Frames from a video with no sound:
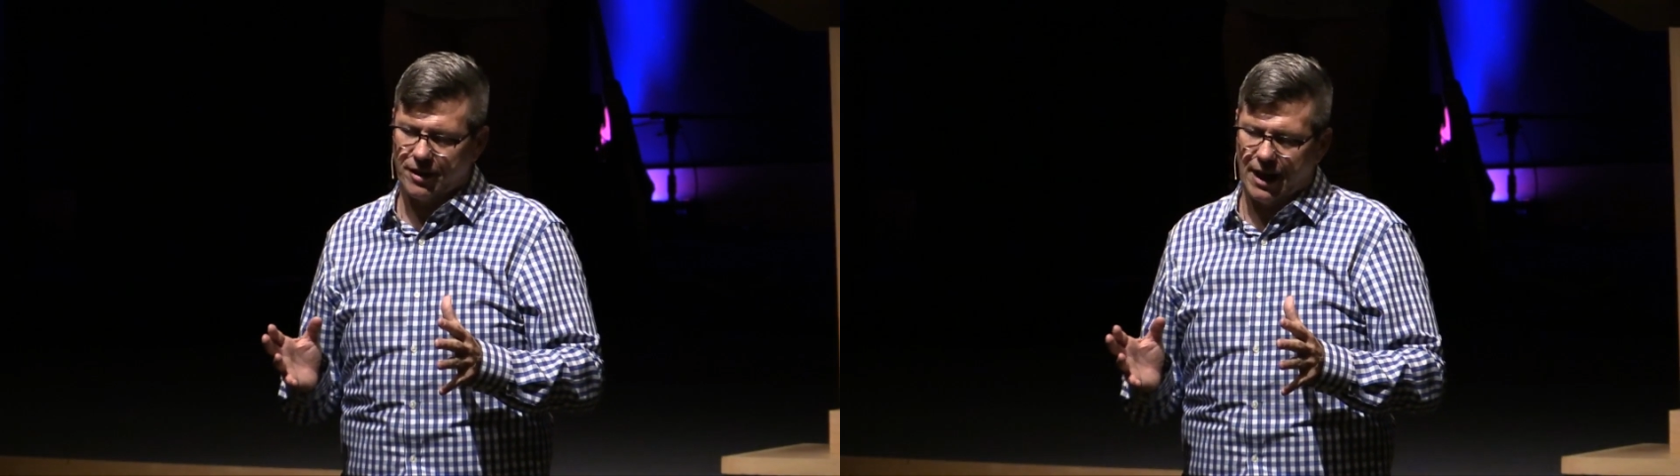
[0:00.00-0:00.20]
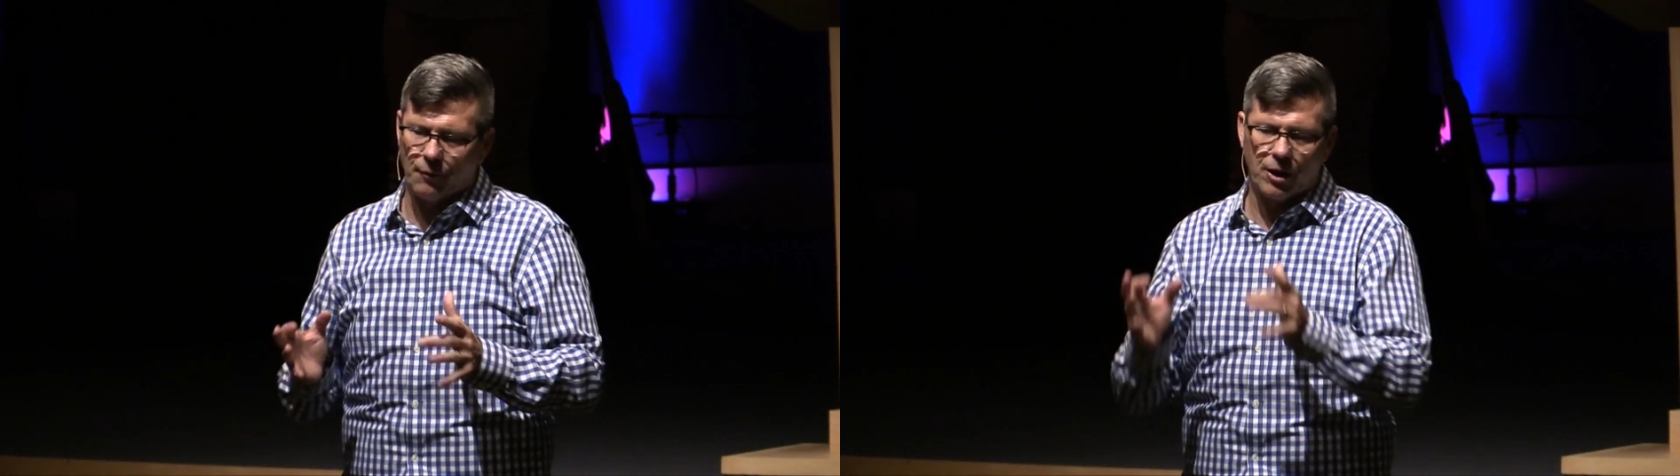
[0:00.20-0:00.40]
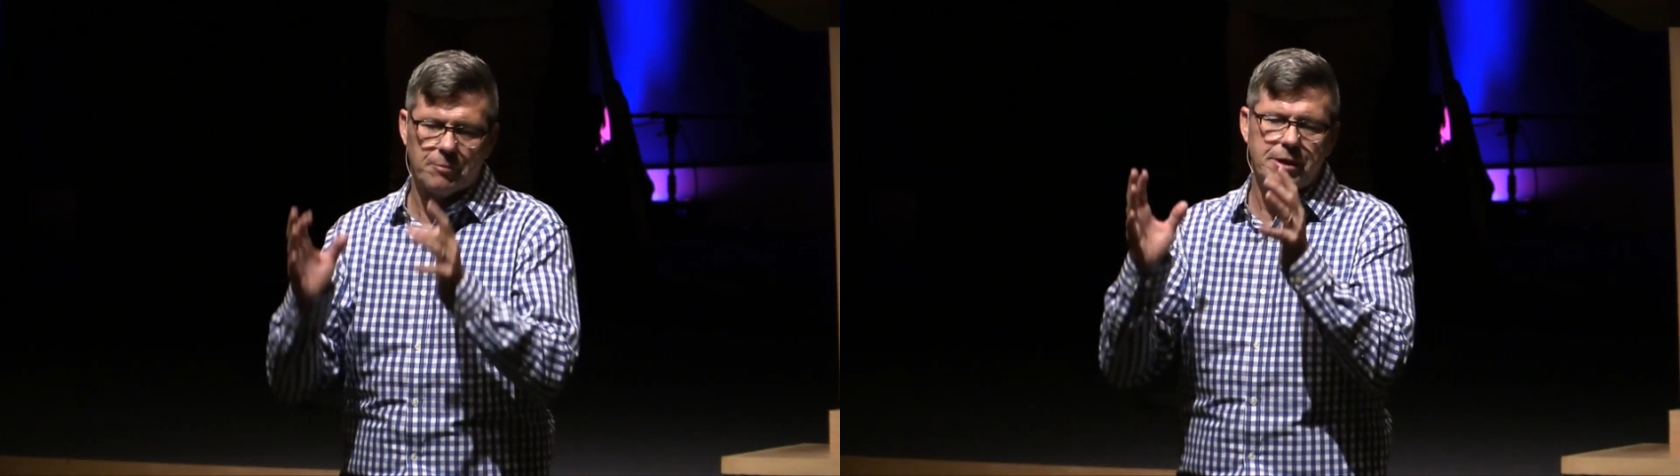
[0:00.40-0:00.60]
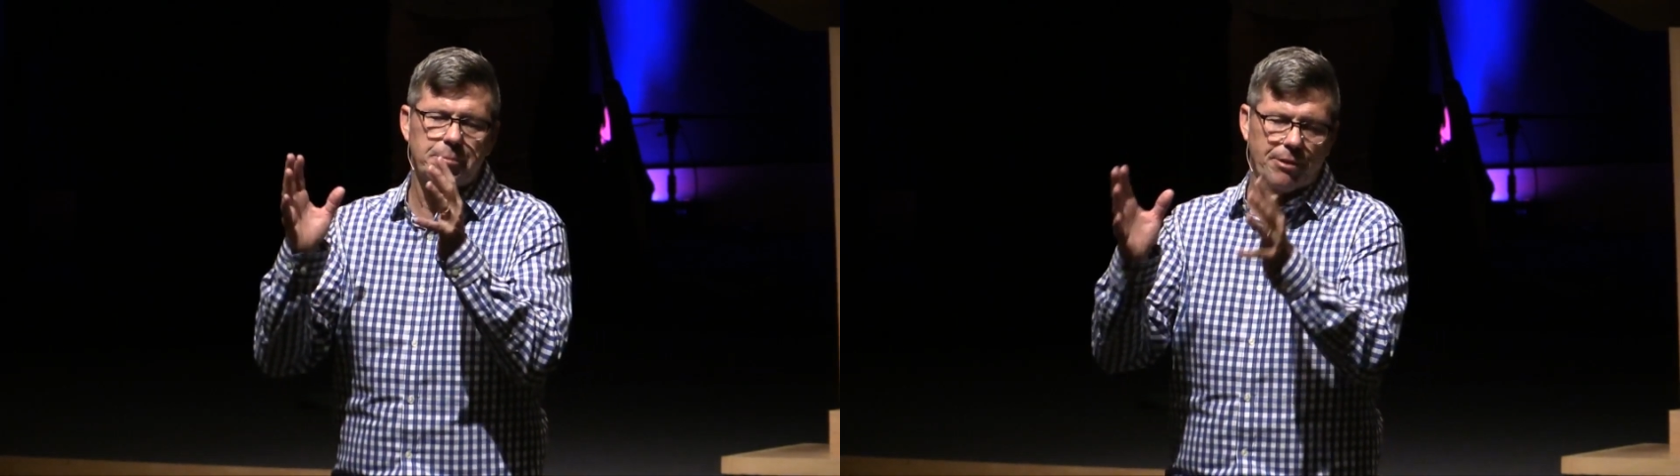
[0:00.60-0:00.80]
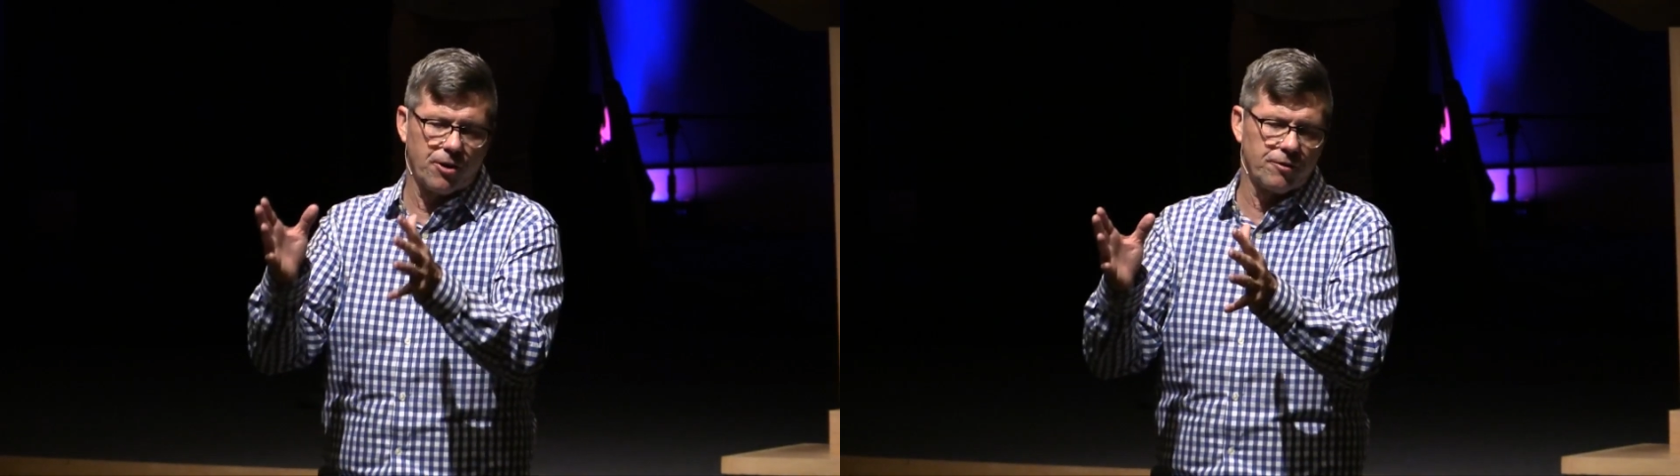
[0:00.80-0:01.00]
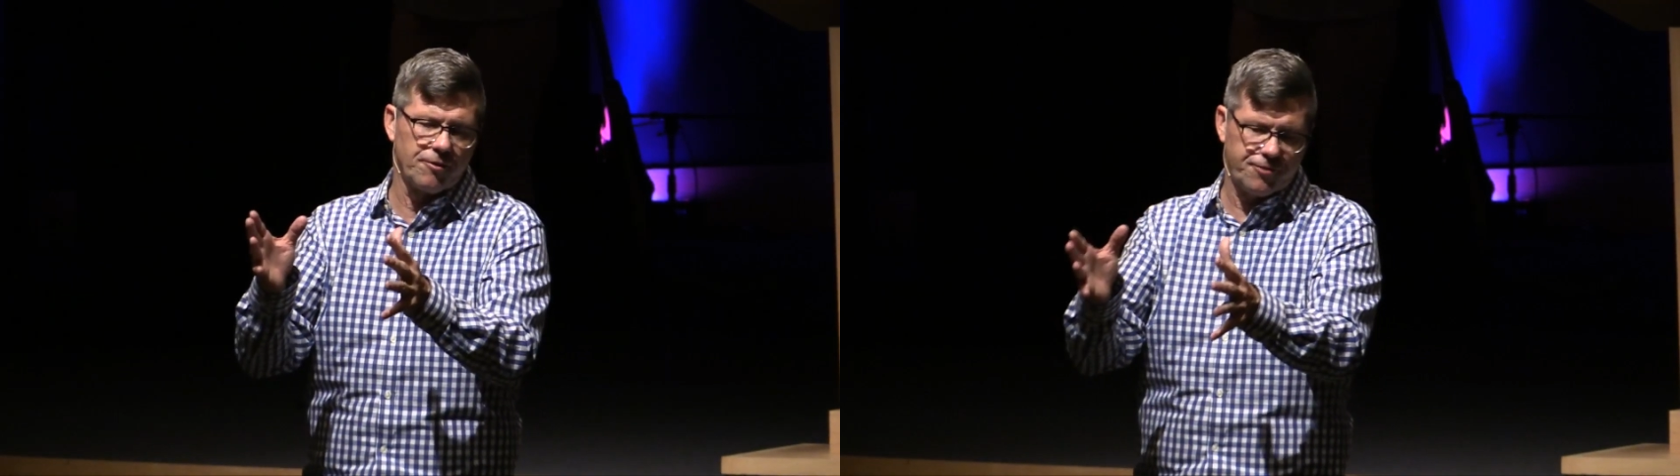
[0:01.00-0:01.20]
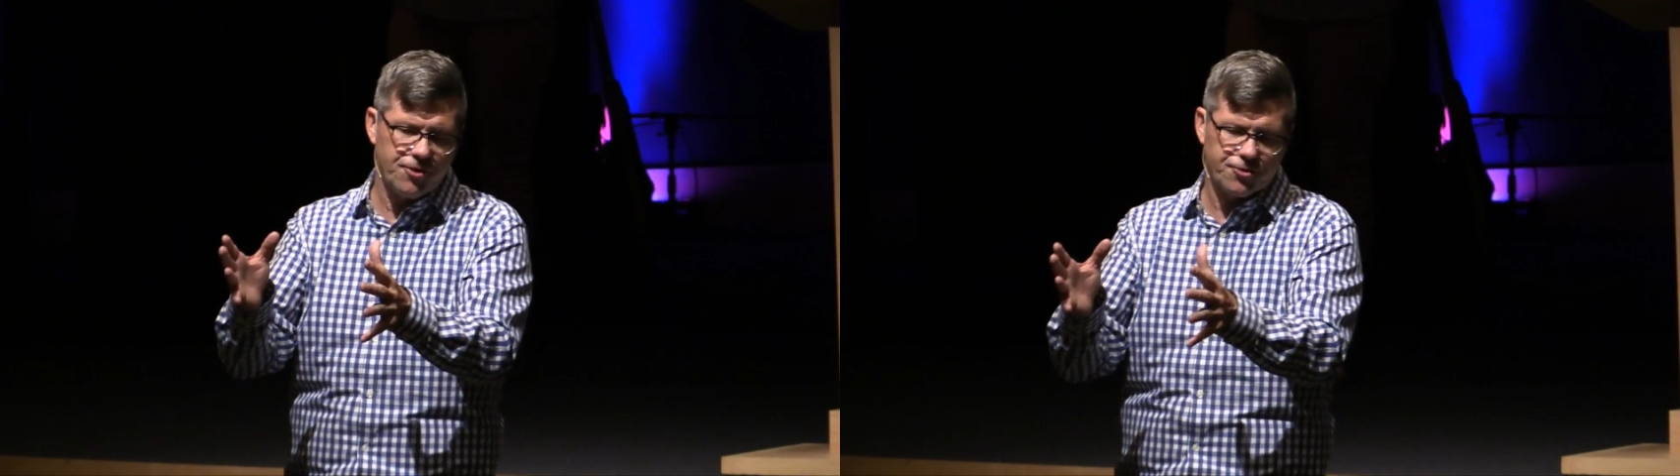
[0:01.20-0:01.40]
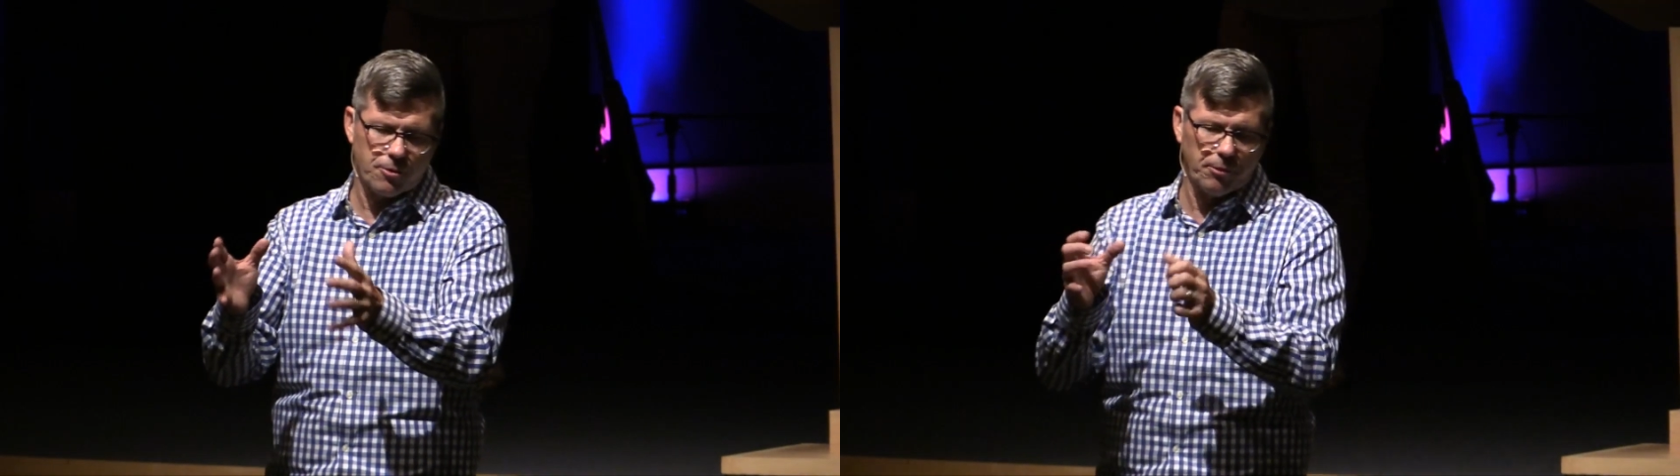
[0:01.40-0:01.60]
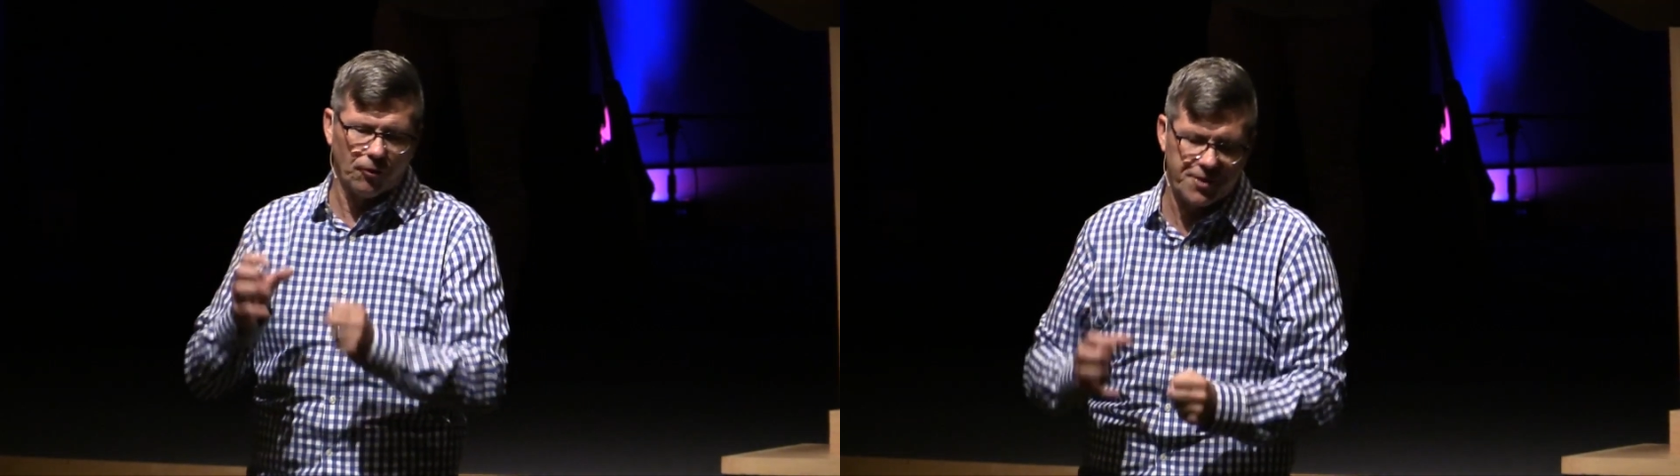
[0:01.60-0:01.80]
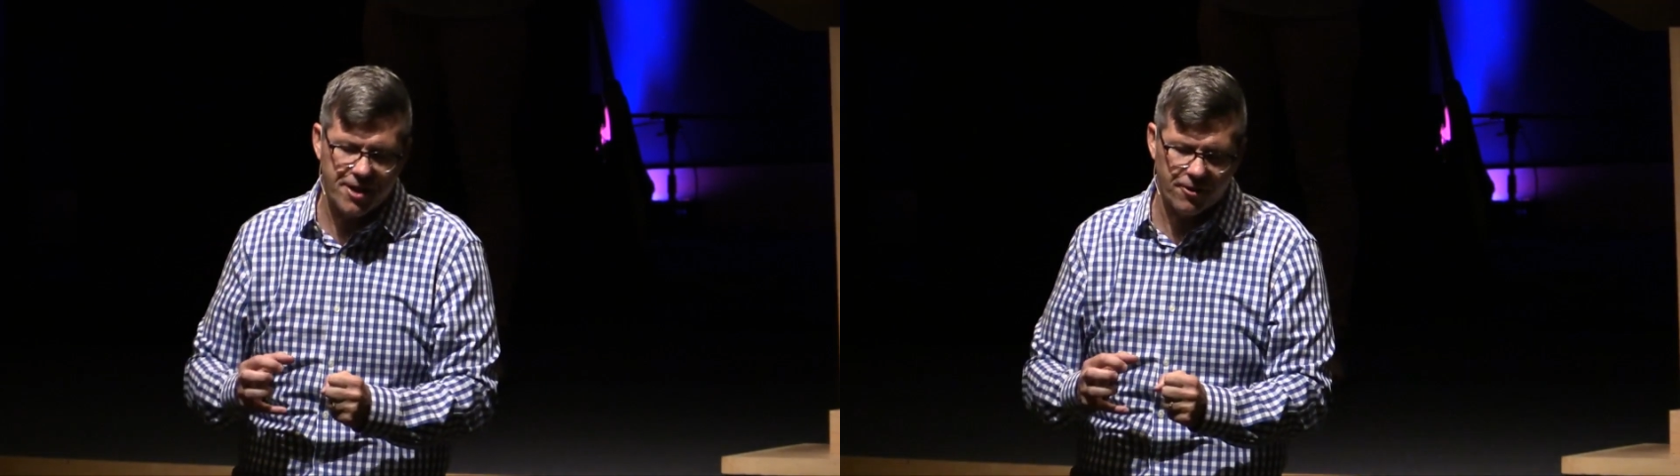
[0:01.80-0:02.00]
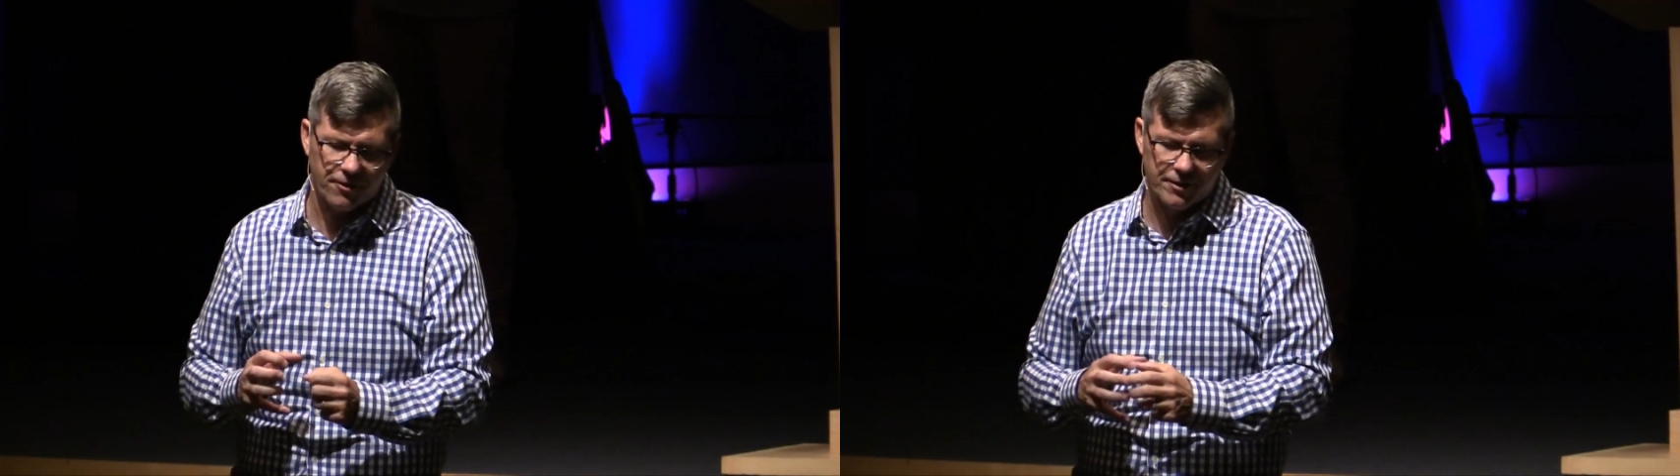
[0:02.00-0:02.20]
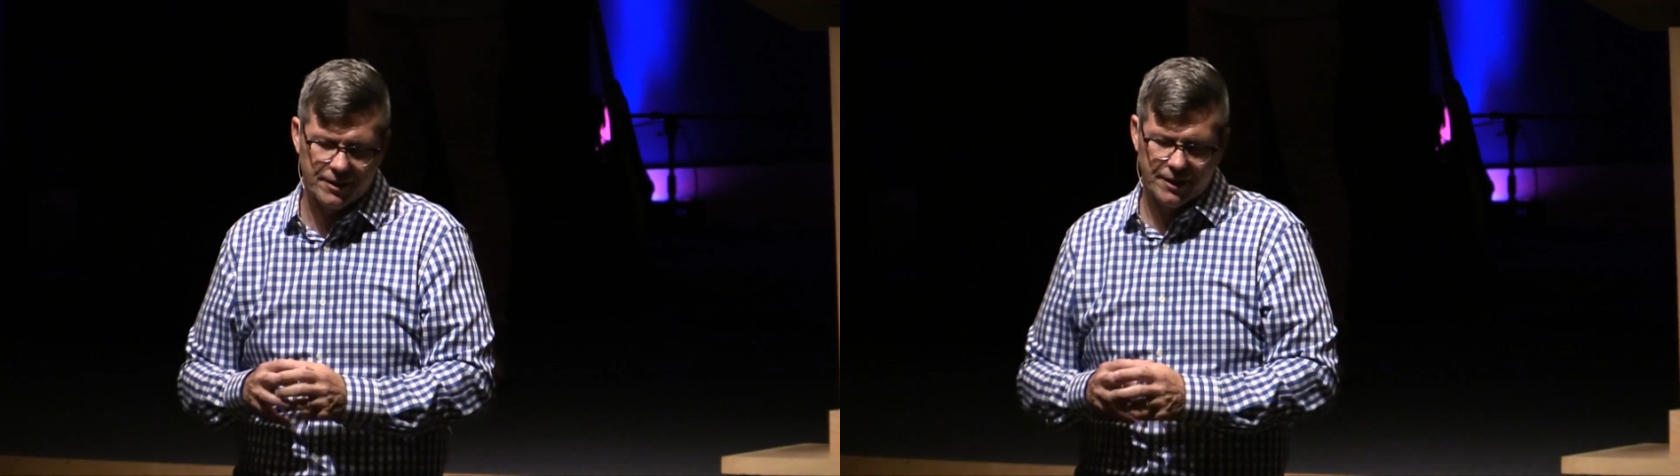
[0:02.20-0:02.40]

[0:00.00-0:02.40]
I want to be a part of the future, both here